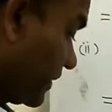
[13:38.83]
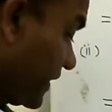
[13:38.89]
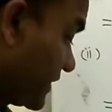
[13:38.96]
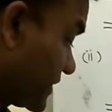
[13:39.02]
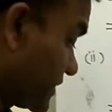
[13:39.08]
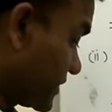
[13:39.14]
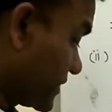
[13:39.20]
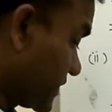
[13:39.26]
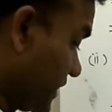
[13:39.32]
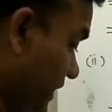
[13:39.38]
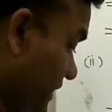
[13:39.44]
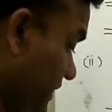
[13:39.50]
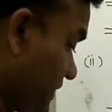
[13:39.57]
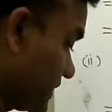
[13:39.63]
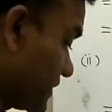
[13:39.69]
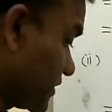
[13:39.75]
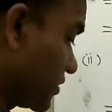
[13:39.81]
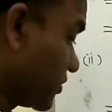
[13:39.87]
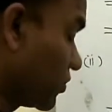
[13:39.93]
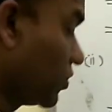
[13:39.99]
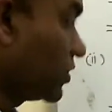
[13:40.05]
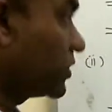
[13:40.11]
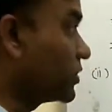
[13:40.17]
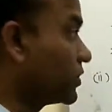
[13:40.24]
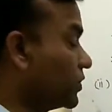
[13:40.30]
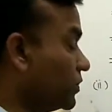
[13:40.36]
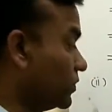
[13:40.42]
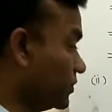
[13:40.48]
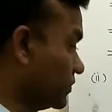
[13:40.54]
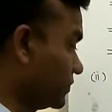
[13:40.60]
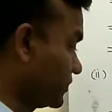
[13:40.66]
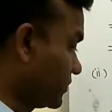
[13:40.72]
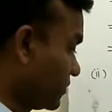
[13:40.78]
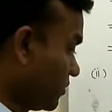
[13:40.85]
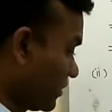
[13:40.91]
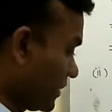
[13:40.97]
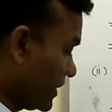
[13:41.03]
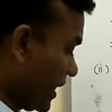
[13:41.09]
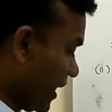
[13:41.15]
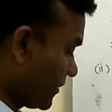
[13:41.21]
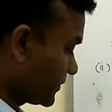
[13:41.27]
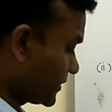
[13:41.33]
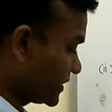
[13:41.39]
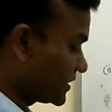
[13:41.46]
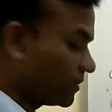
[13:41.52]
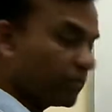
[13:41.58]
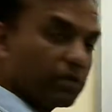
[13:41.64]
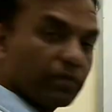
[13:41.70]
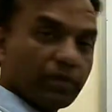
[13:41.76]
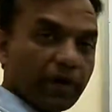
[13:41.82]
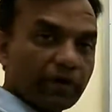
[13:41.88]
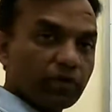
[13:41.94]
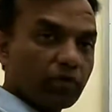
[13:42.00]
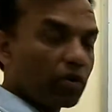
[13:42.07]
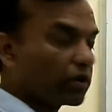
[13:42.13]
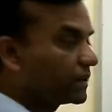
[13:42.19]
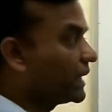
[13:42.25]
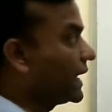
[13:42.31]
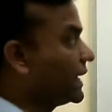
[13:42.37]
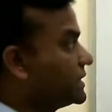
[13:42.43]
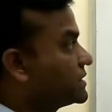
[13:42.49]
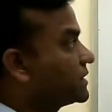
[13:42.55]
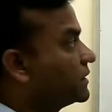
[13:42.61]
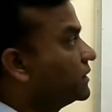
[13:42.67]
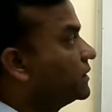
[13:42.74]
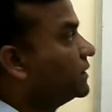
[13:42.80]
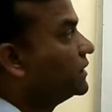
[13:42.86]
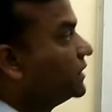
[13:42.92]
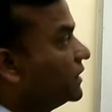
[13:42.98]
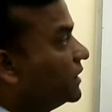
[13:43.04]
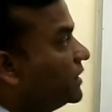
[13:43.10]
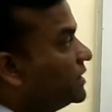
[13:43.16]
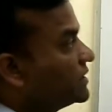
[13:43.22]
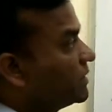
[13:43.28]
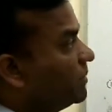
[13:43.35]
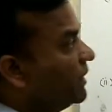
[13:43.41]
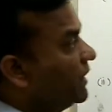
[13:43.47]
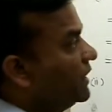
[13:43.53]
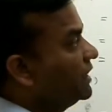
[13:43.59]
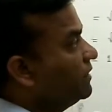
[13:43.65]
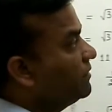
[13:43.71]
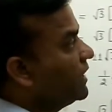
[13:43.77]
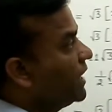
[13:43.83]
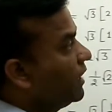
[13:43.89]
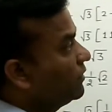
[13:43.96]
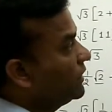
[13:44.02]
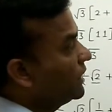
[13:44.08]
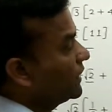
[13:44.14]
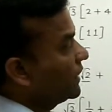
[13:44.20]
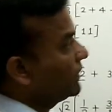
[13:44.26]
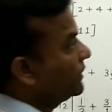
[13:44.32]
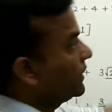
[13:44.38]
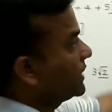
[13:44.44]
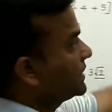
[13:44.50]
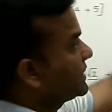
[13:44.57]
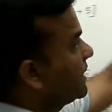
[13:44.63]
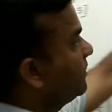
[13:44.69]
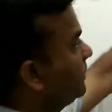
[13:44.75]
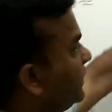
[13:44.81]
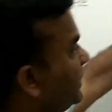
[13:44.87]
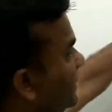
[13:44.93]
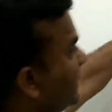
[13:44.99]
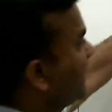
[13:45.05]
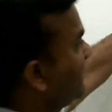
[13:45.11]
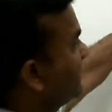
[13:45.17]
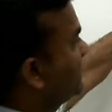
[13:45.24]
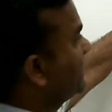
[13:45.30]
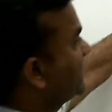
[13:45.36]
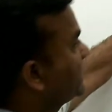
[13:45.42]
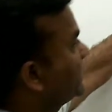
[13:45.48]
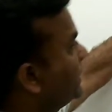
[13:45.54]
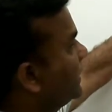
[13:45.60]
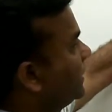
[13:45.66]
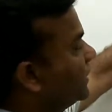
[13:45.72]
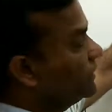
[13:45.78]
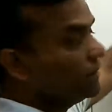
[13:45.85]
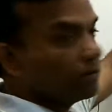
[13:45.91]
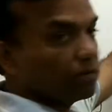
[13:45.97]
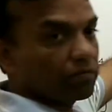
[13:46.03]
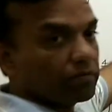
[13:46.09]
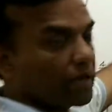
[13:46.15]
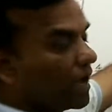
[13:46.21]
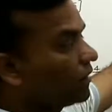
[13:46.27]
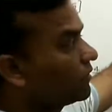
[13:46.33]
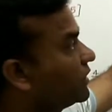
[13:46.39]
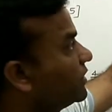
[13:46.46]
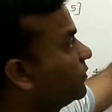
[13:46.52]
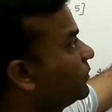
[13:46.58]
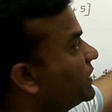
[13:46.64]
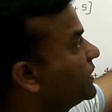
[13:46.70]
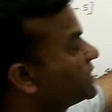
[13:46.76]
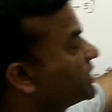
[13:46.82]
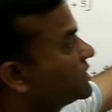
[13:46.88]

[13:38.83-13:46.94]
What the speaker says: by 6 root 2. Okay, after simplifying you got the answer. Similarly, we have another example like, but here we have the different